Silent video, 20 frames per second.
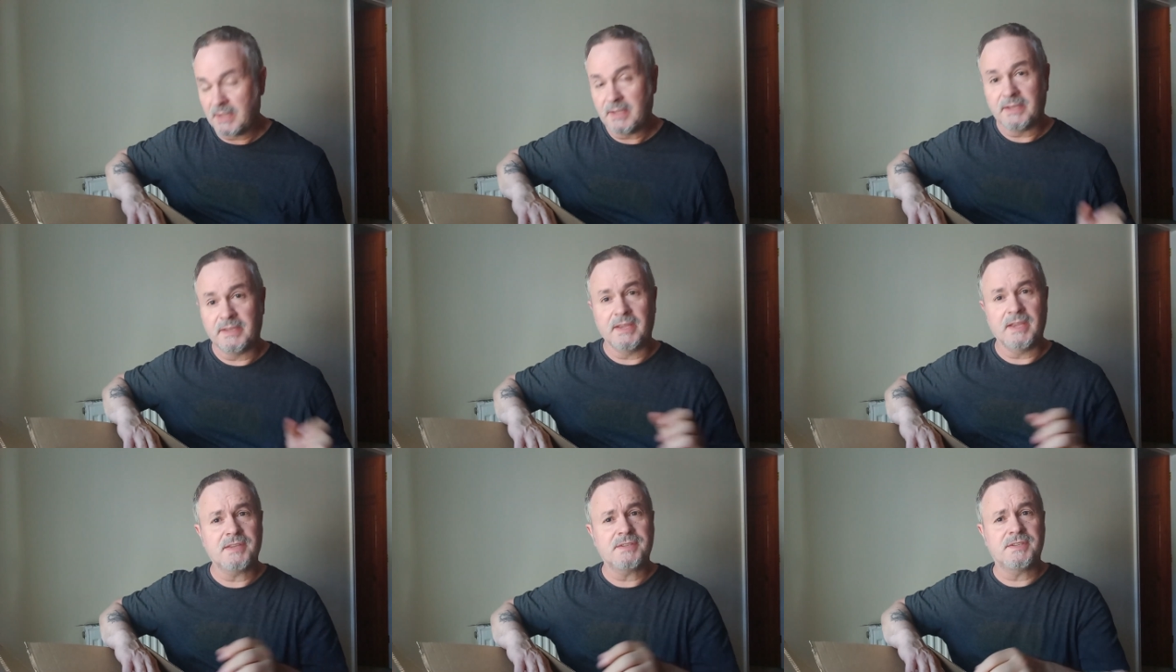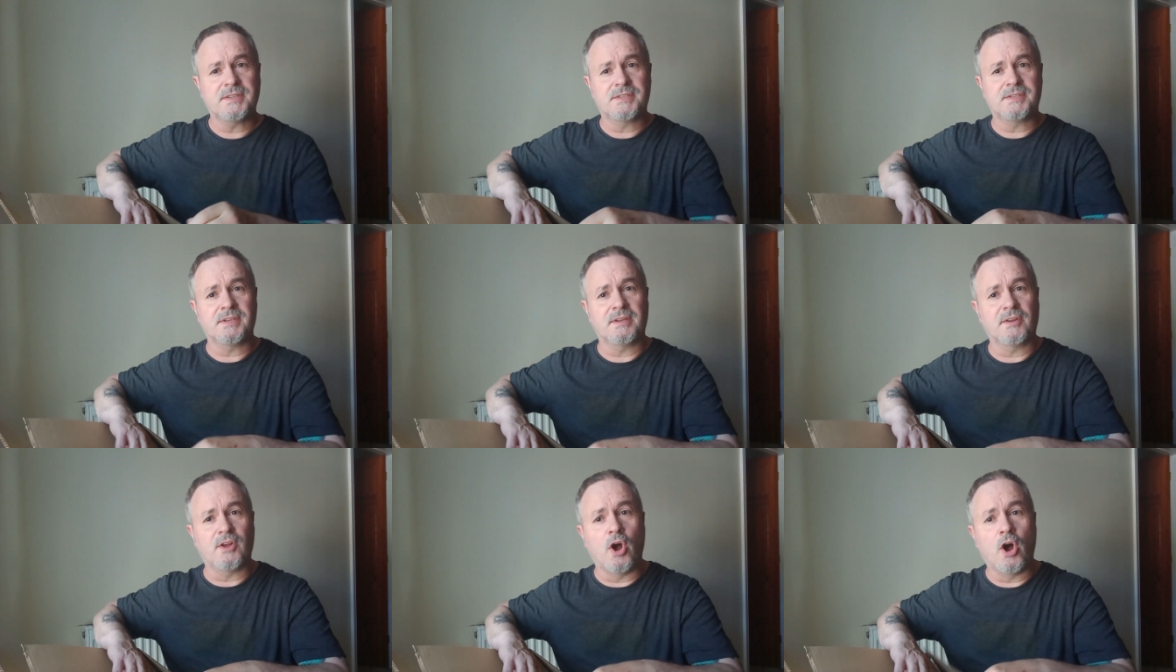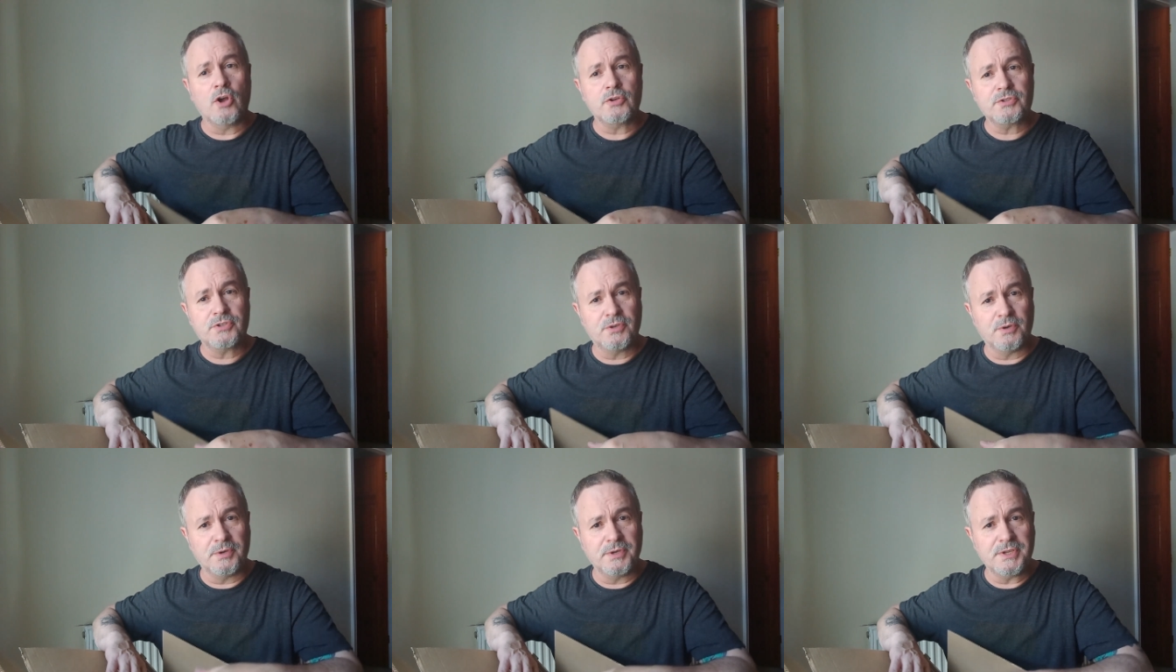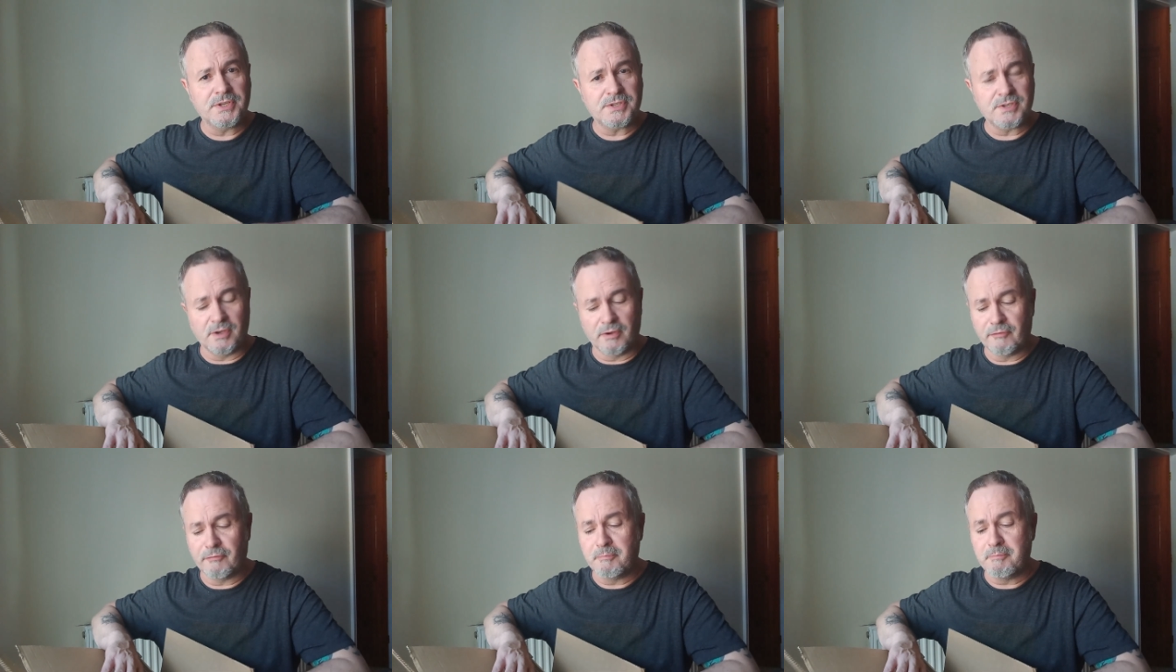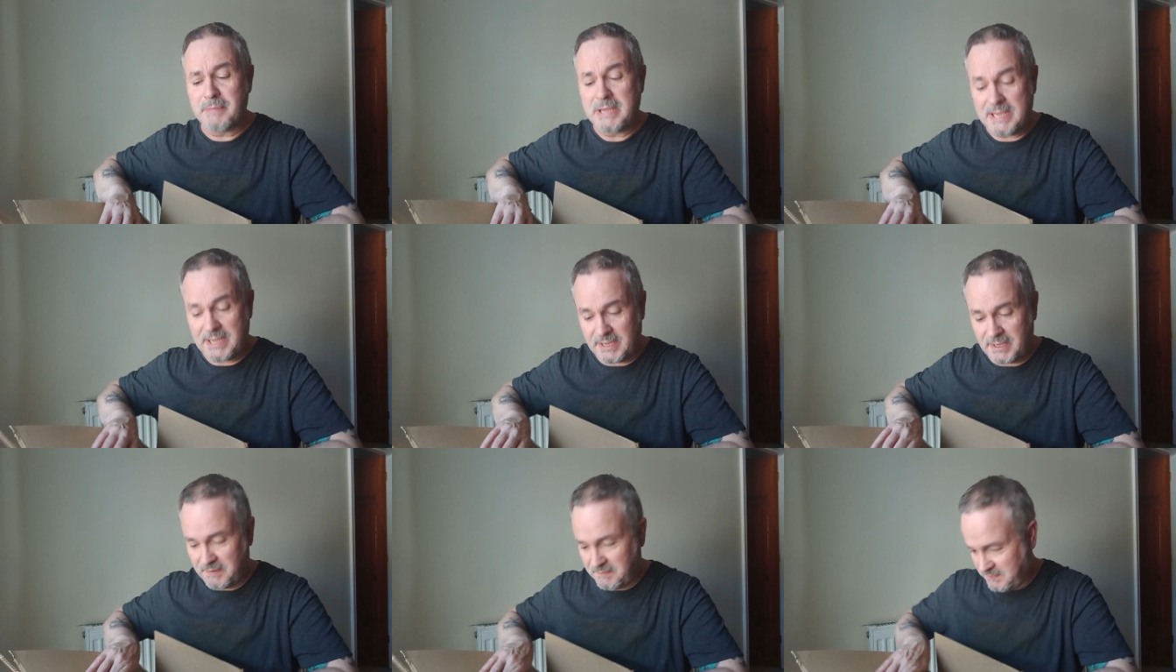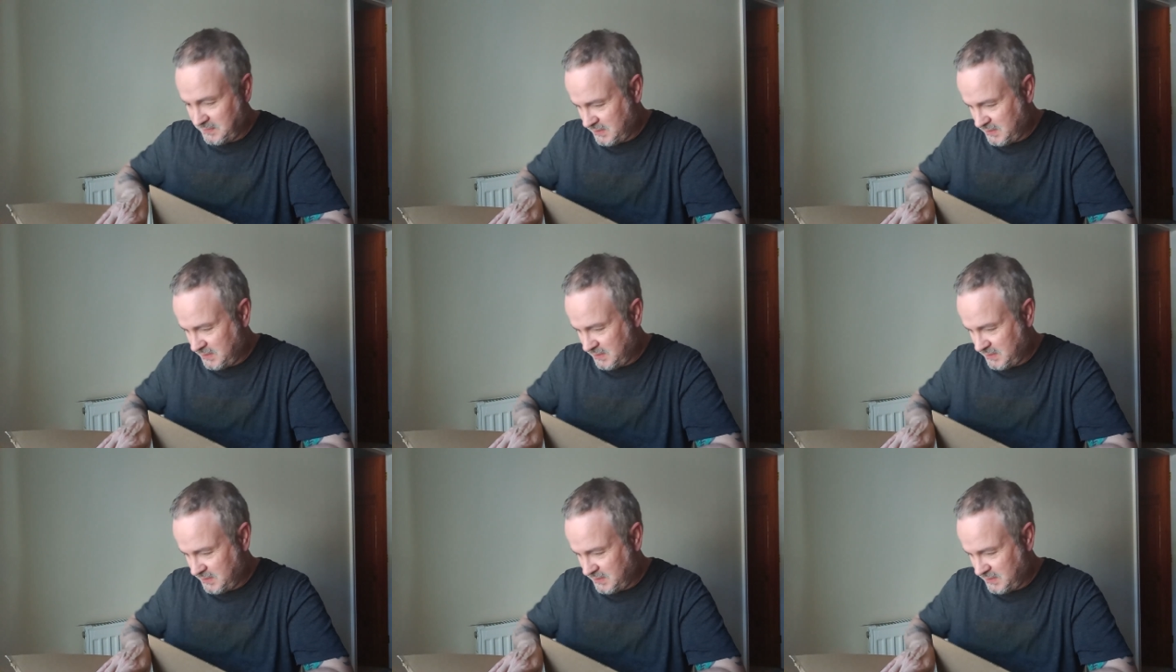Yes, it's a Hot Toys of Me.